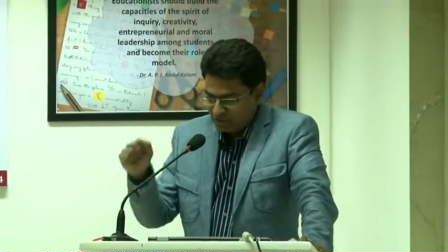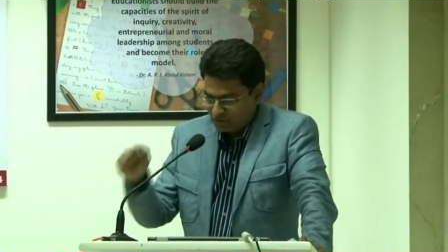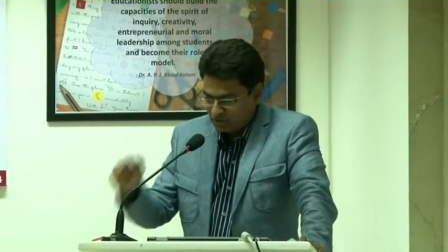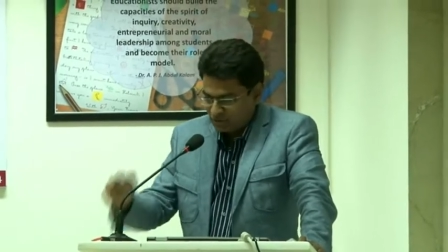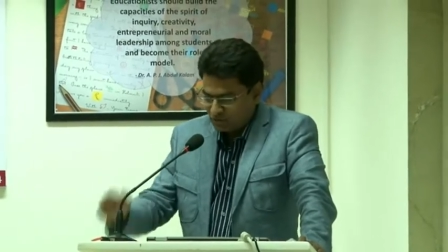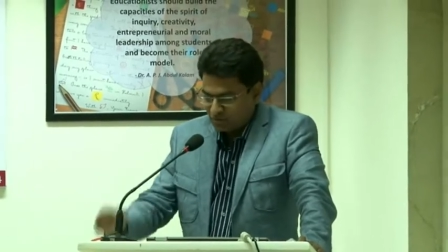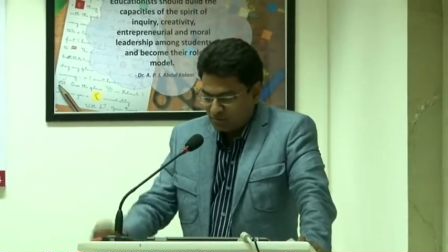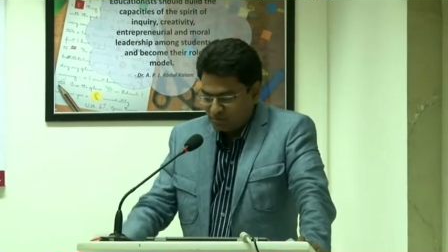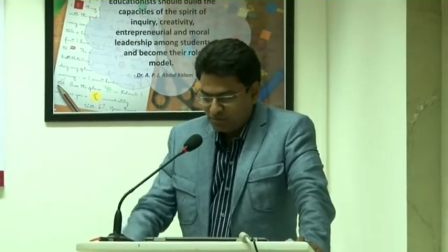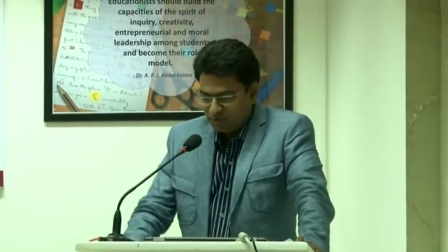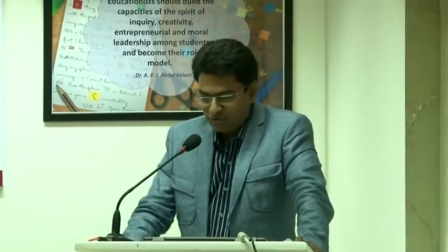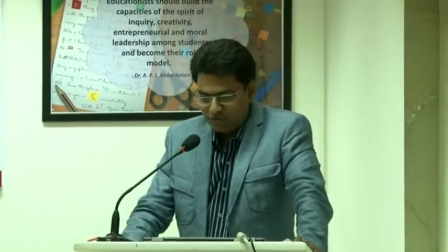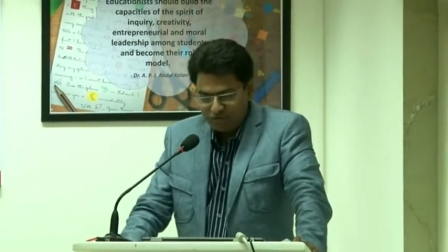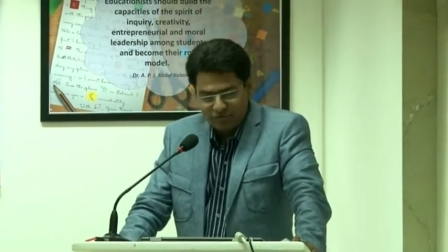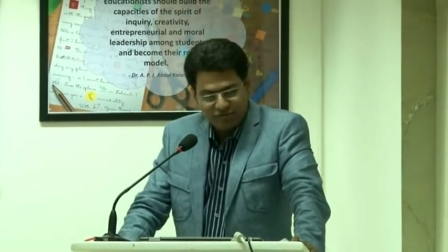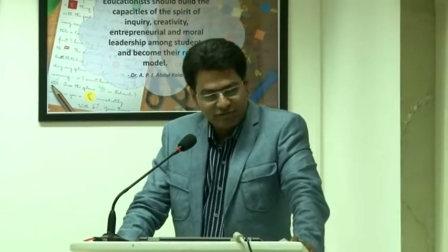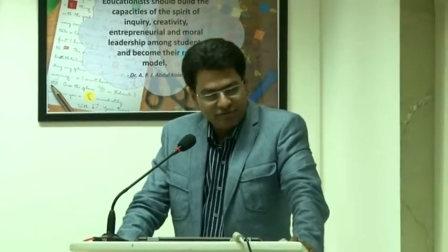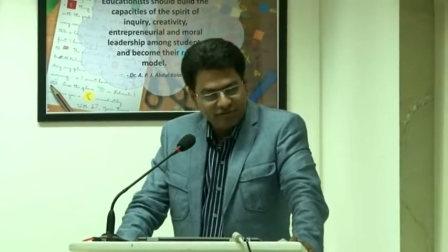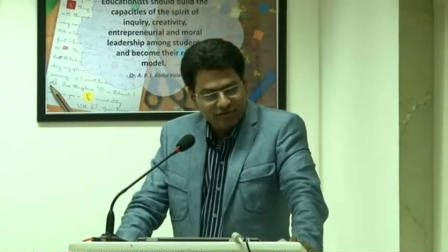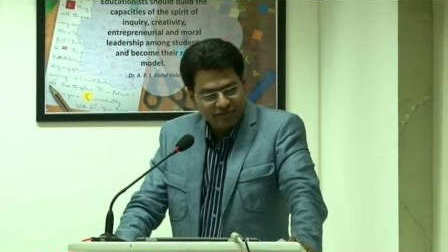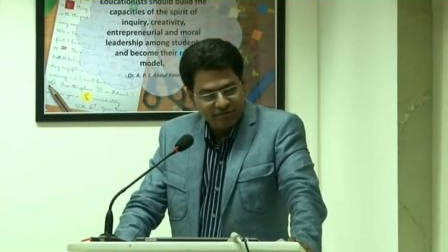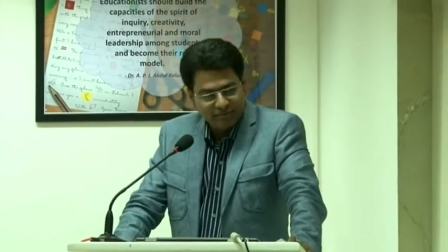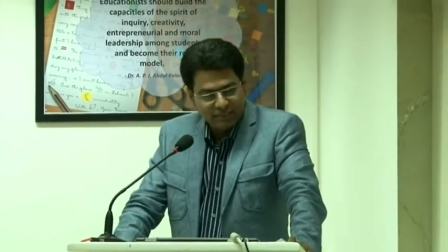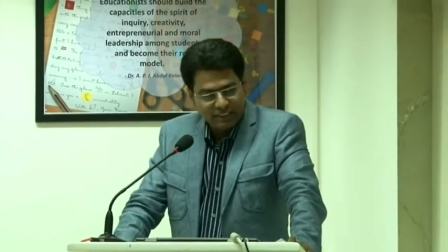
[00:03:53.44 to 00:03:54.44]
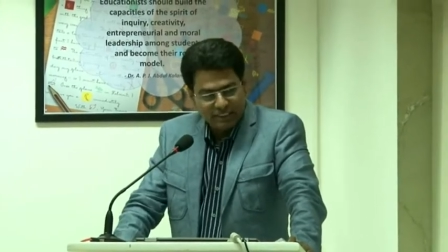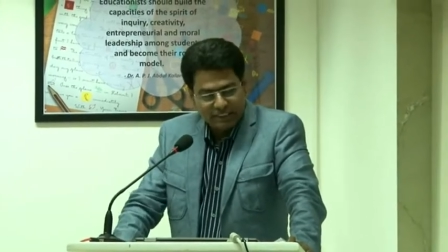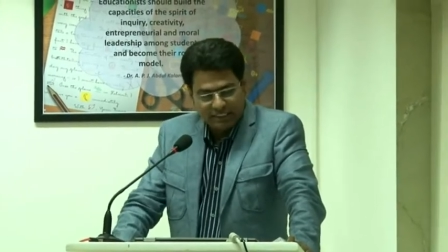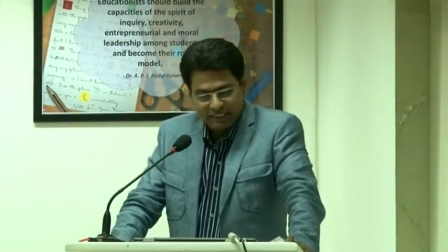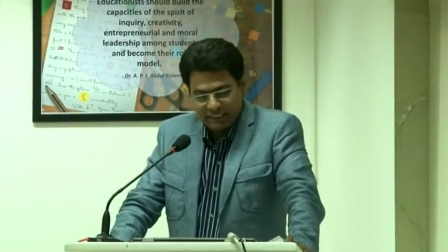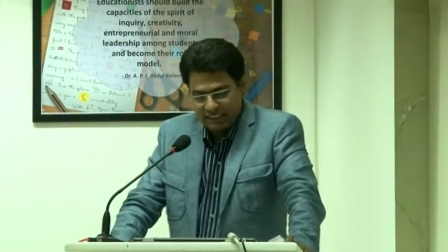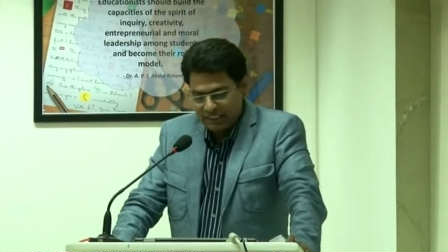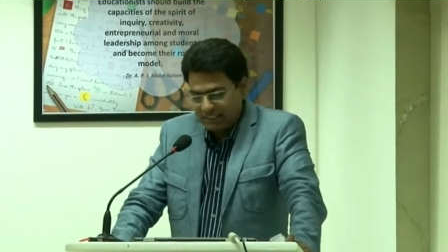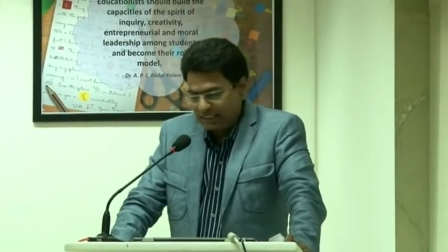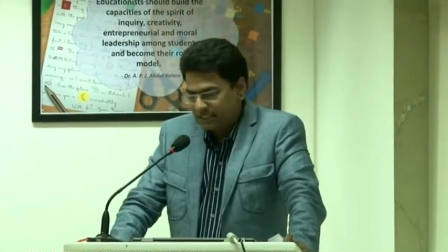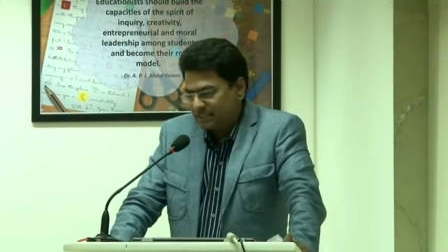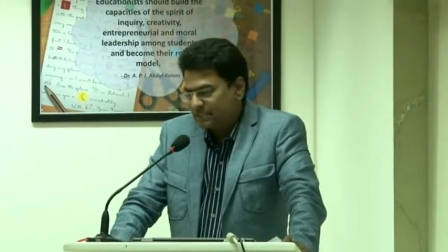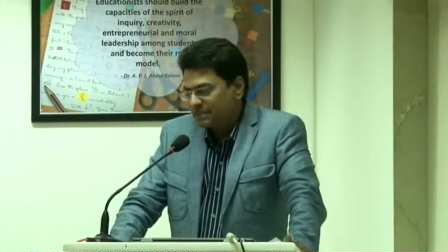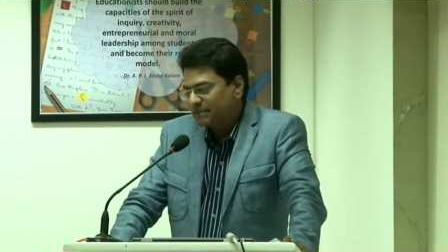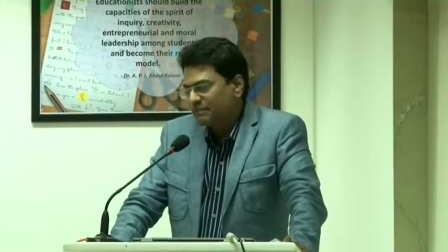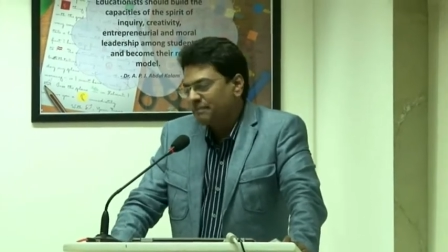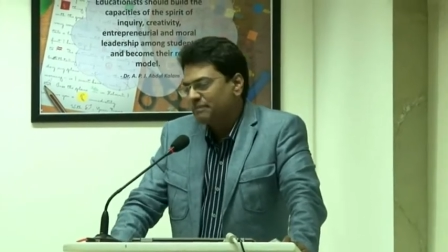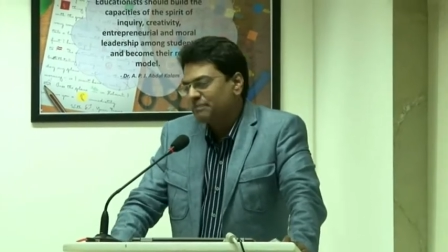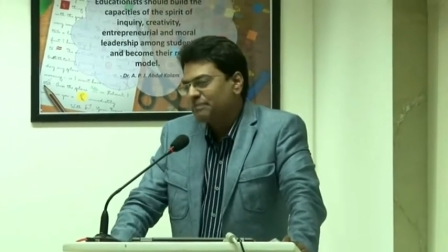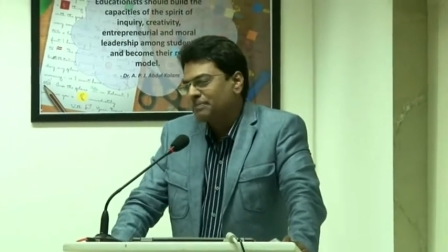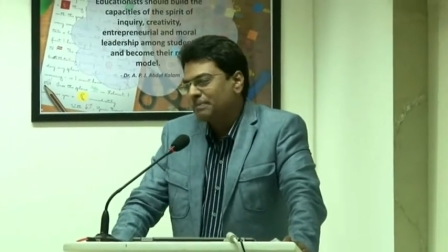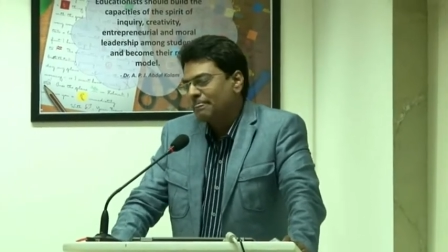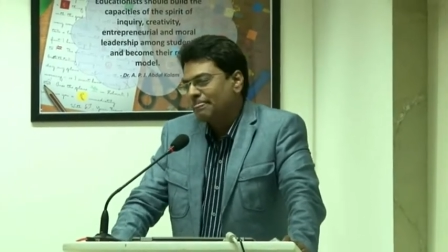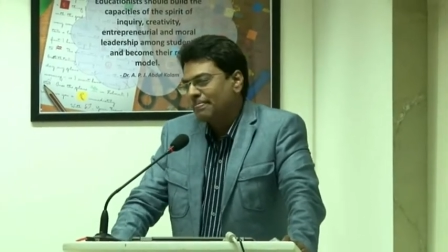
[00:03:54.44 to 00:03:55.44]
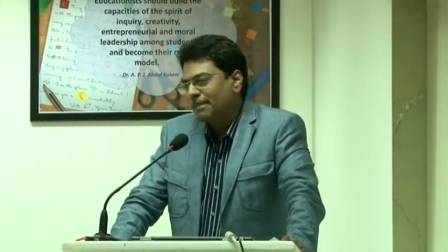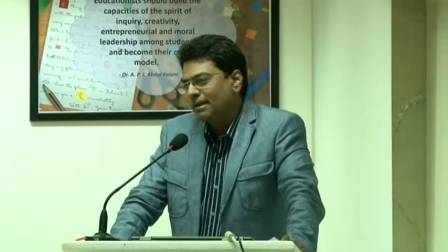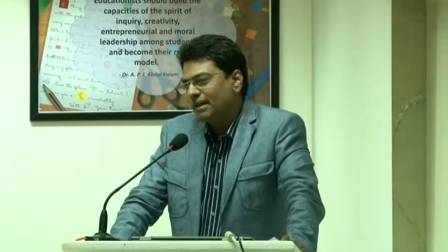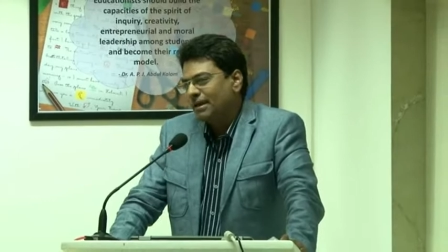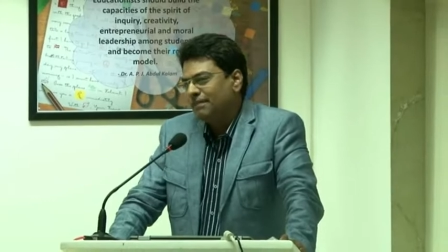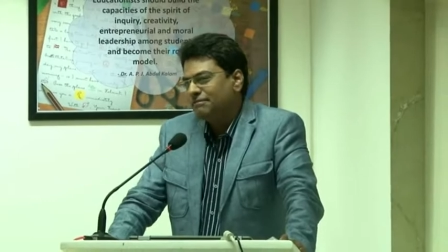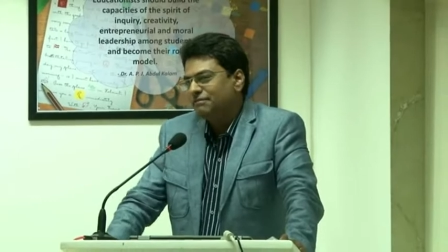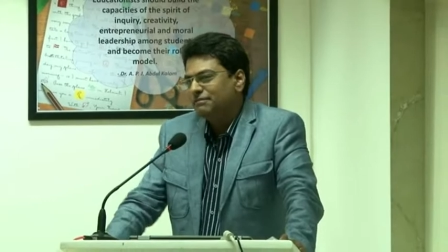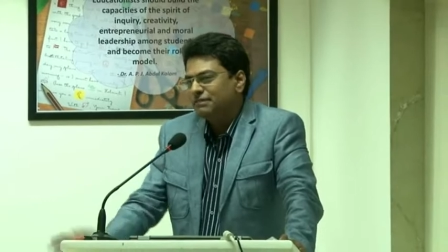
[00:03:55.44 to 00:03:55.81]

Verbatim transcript: group of militants and